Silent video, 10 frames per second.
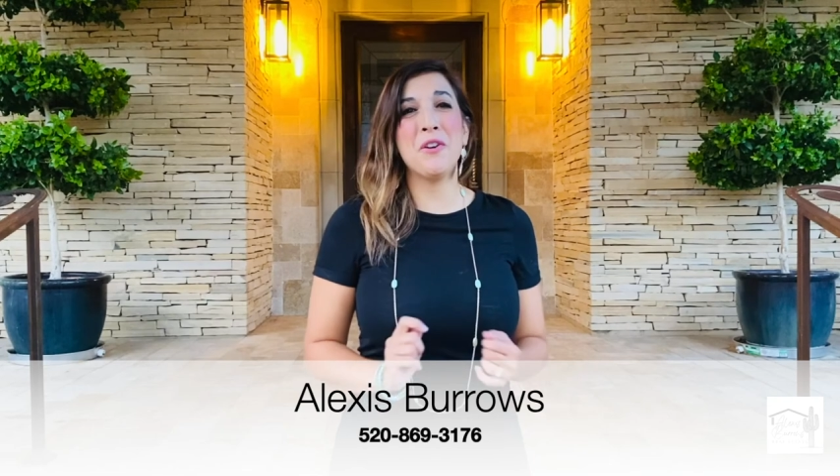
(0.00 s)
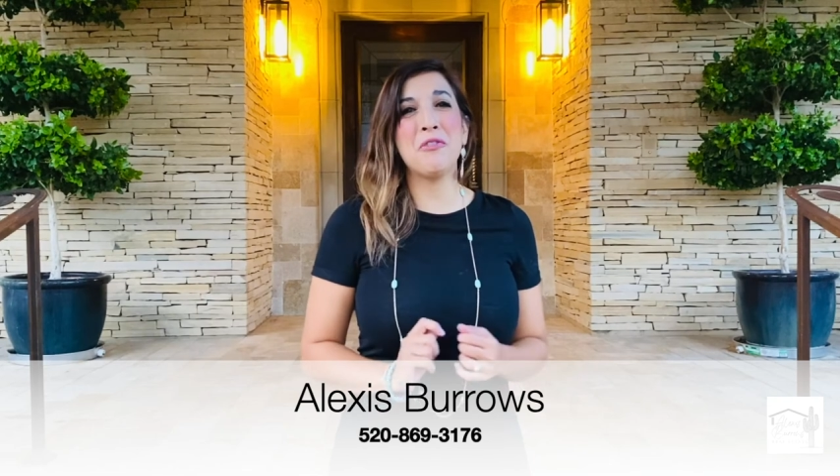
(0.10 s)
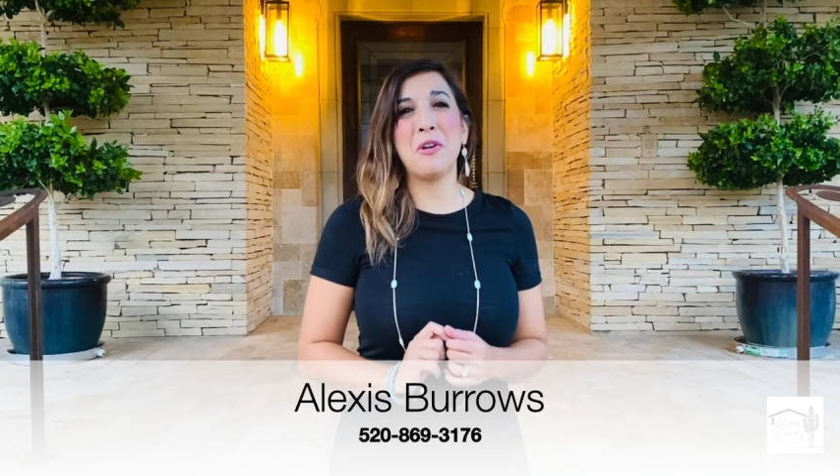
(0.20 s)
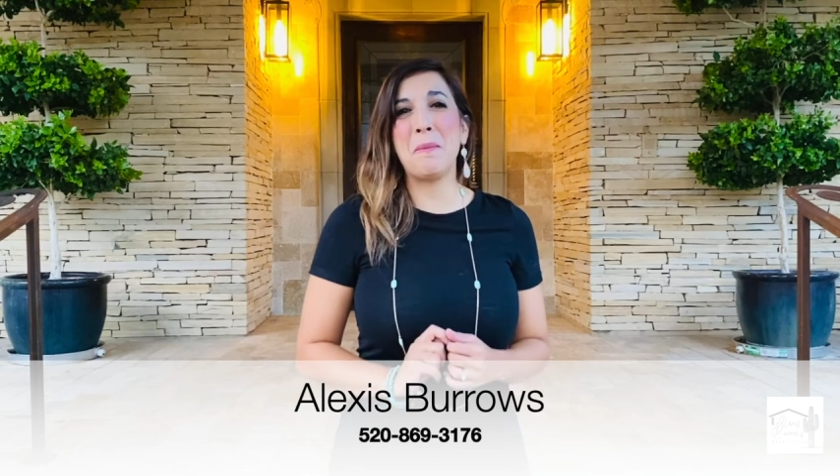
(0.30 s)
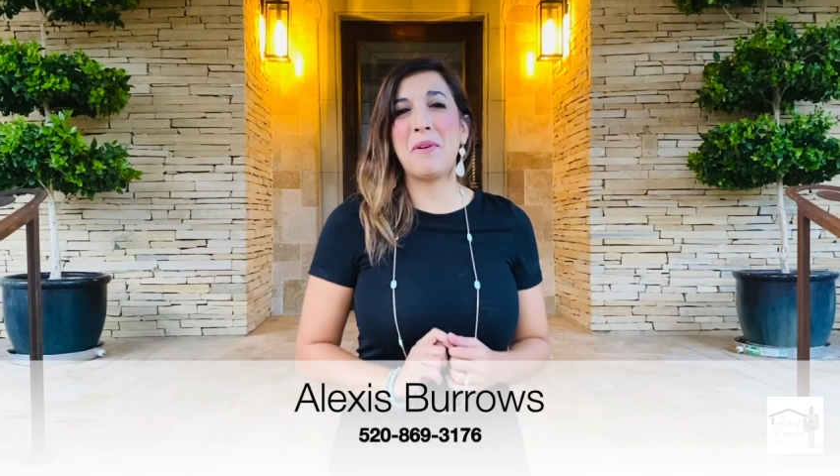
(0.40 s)
or
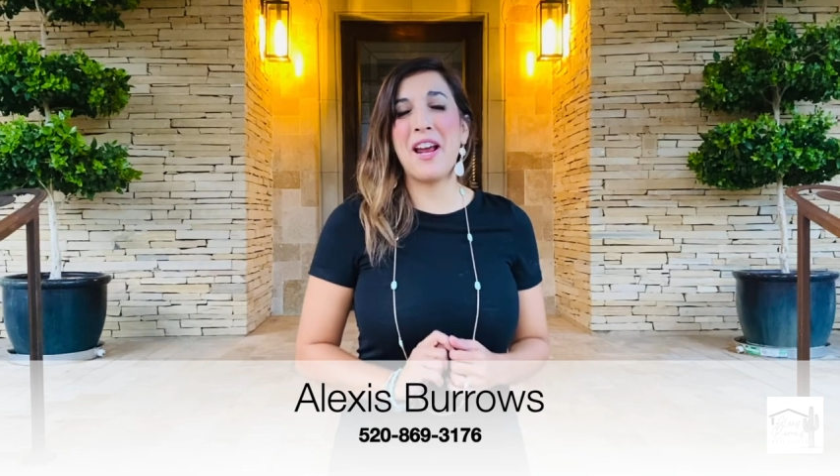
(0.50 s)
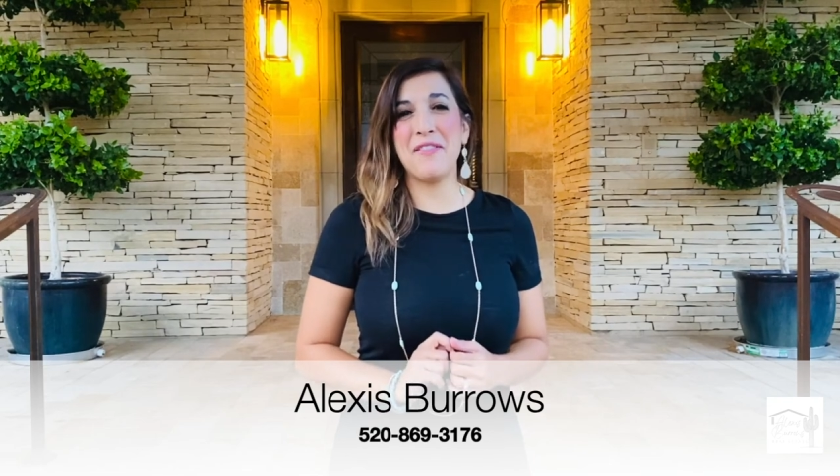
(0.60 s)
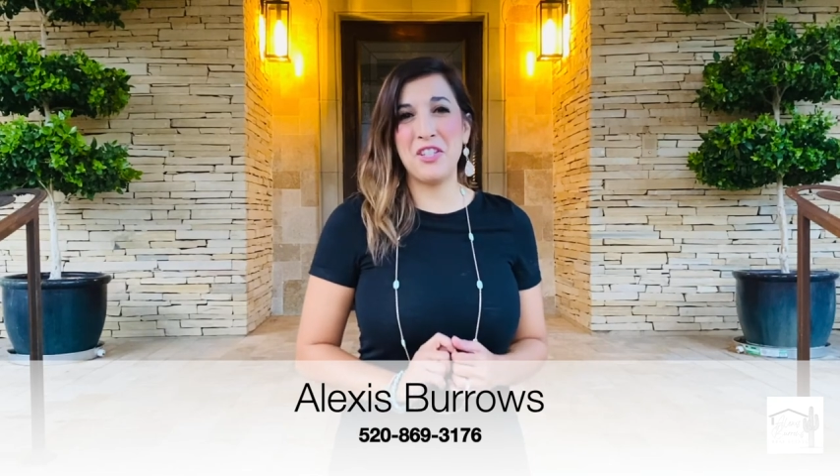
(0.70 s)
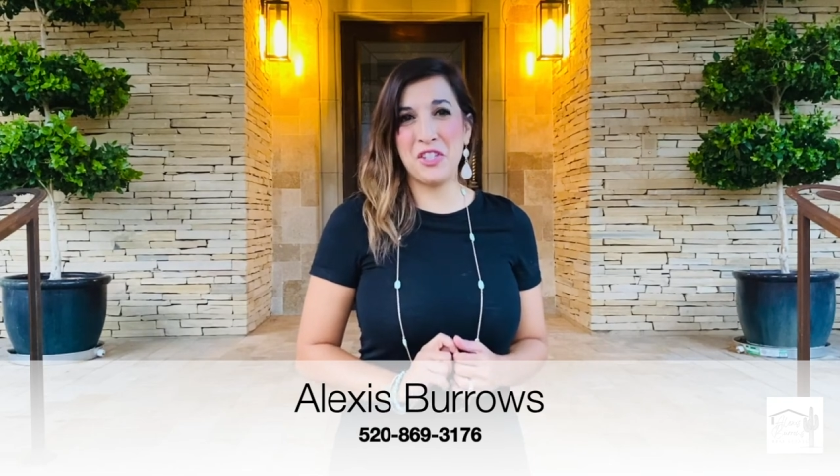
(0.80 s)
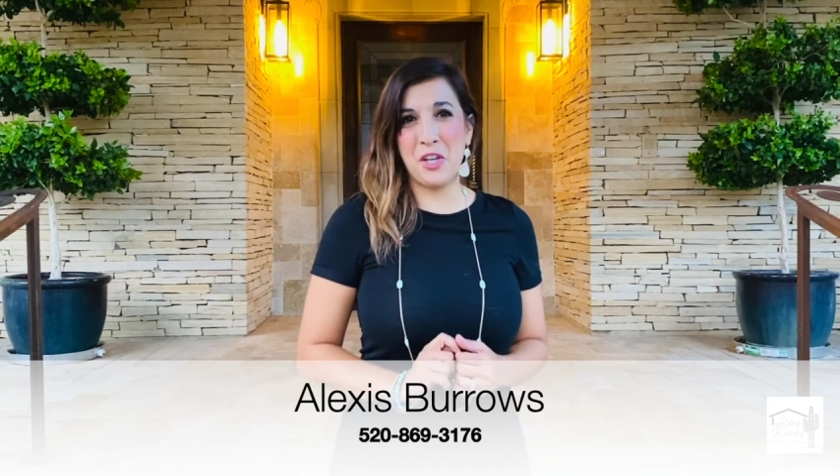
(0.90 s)
for a
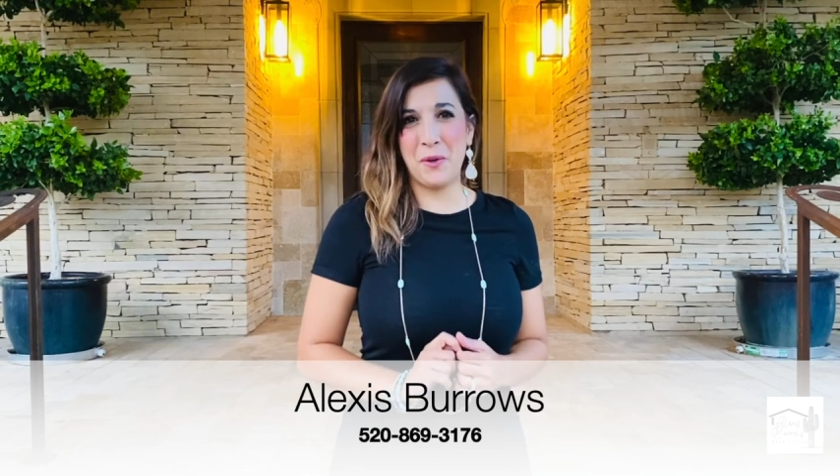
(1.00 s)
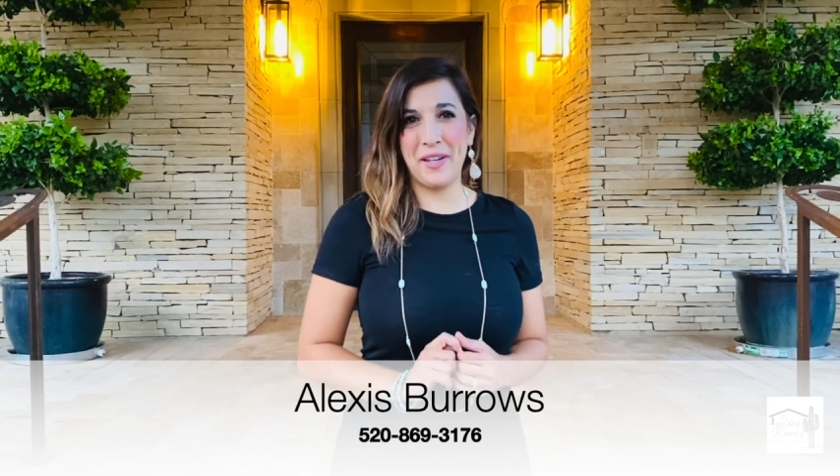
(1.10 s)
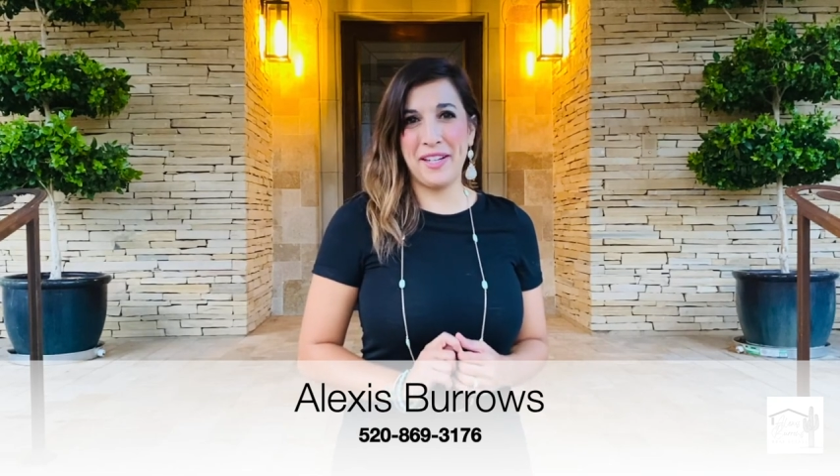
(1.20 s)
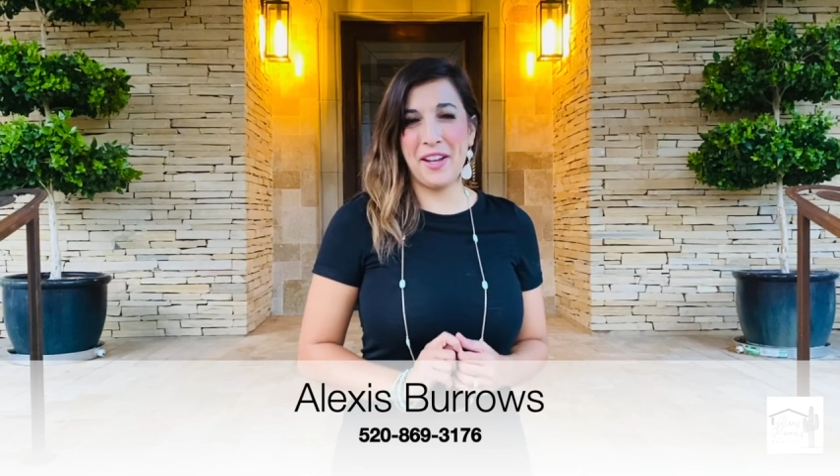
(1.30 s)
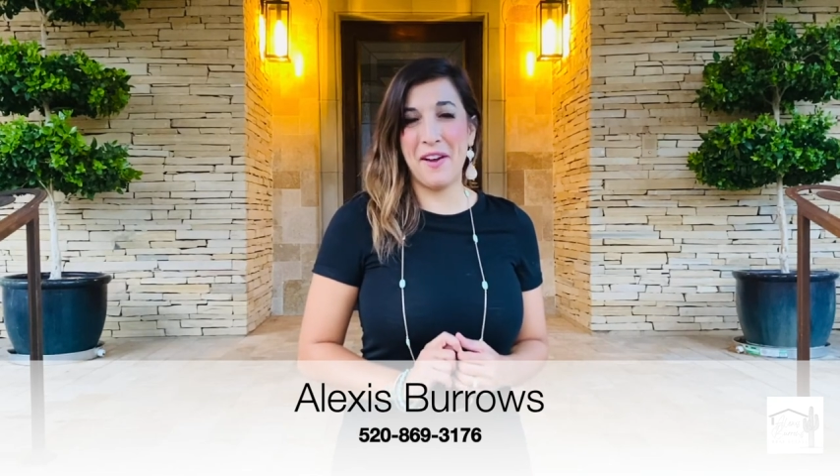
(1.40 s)
private showing
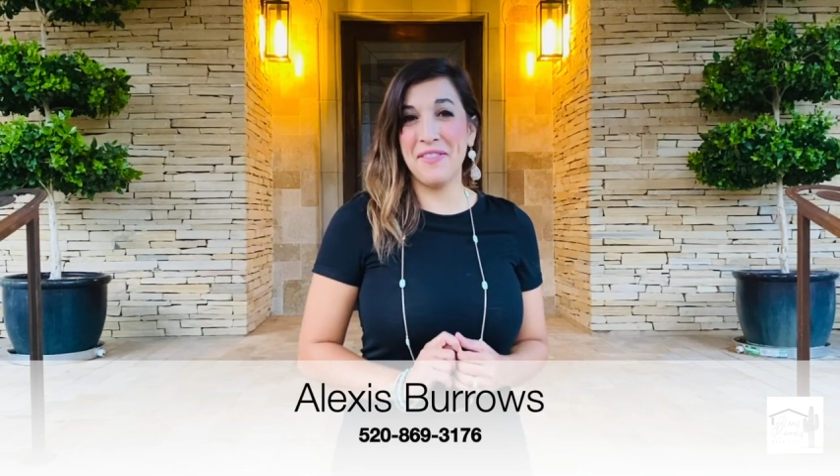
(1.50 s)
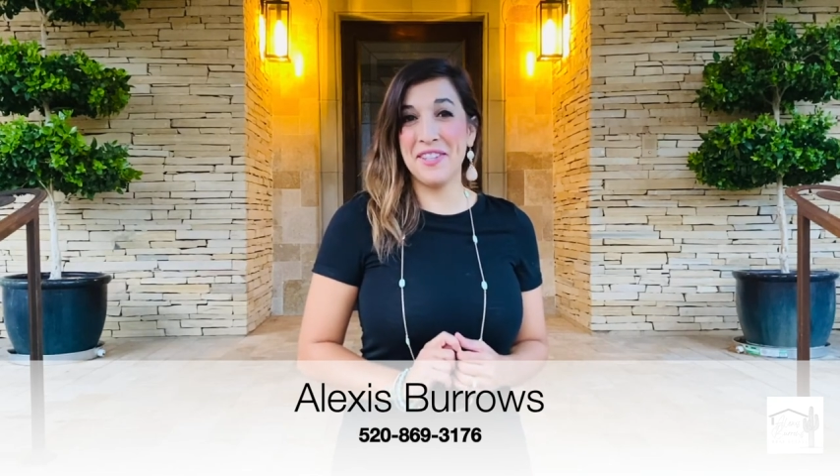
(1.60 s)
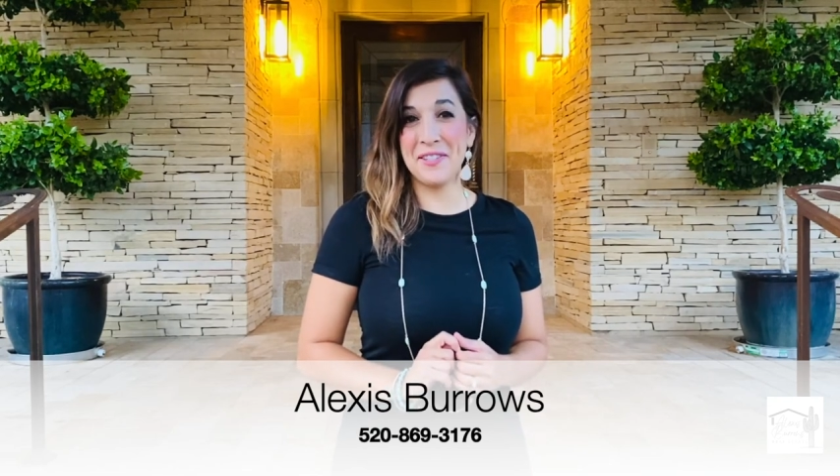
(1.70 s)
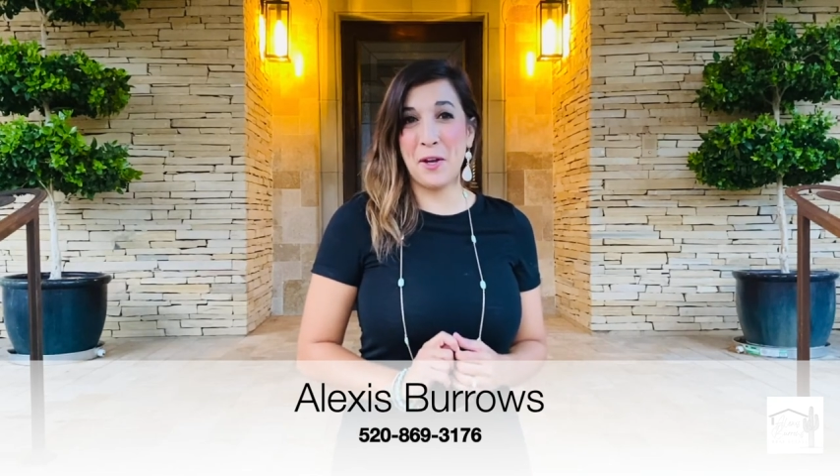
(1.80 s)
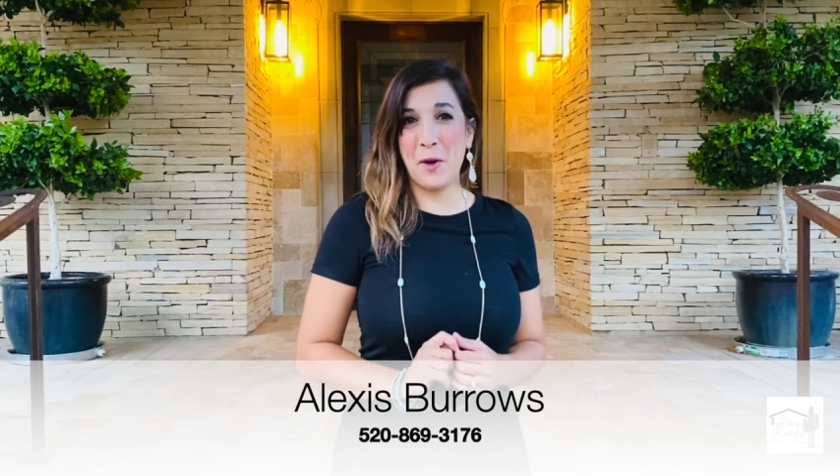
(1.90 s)
of this
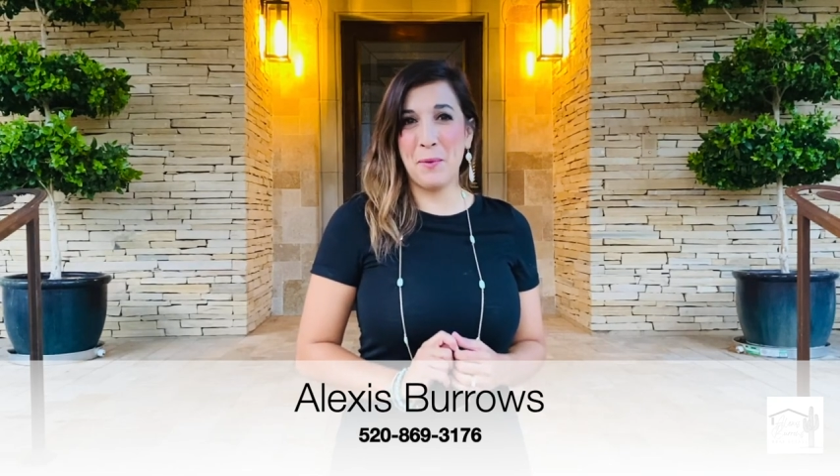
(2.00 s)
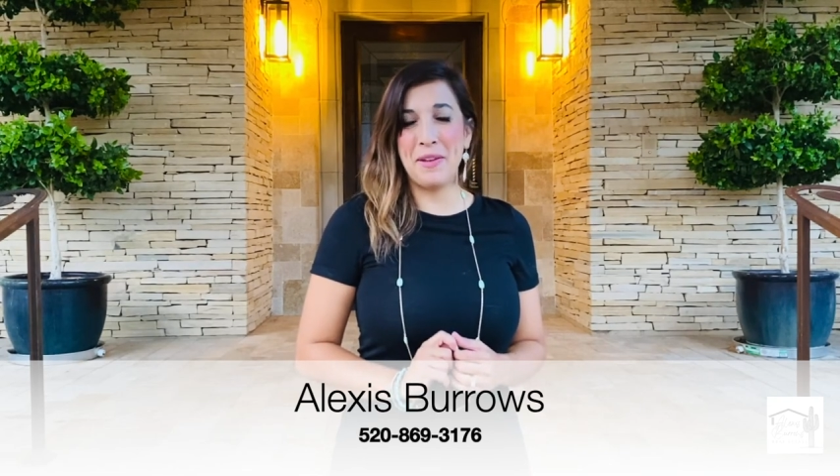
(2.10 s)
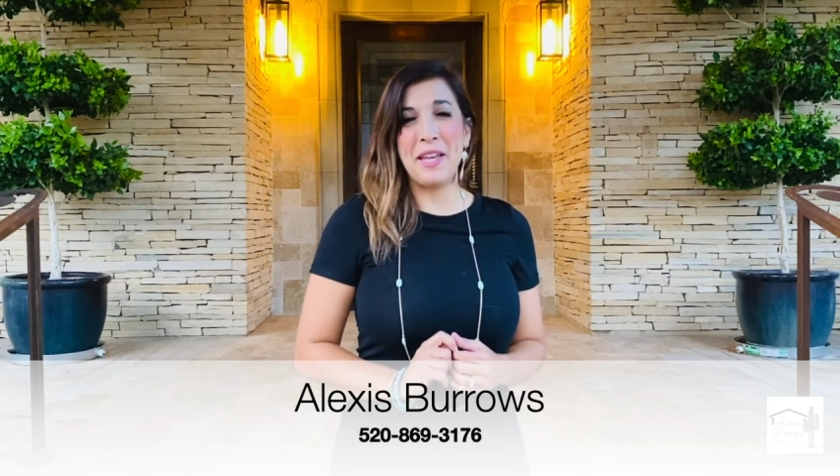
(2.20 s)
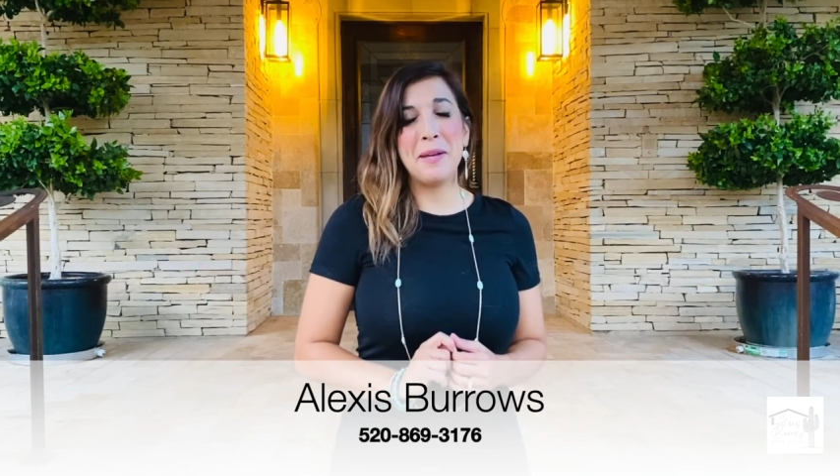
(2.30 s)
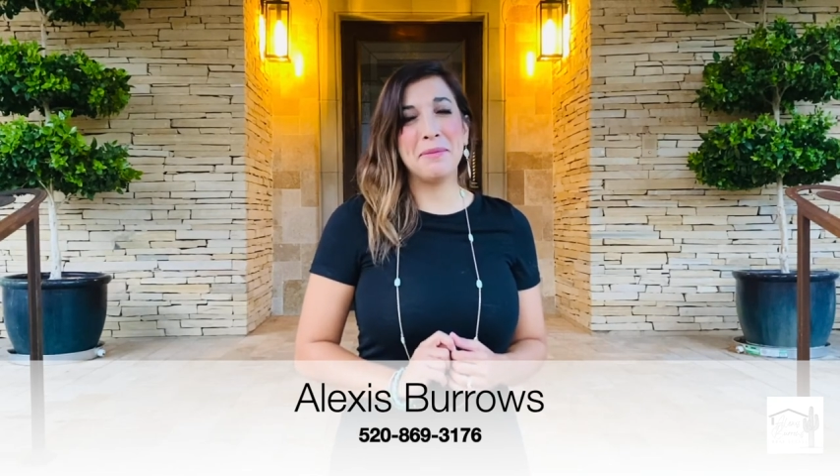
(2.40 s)
home,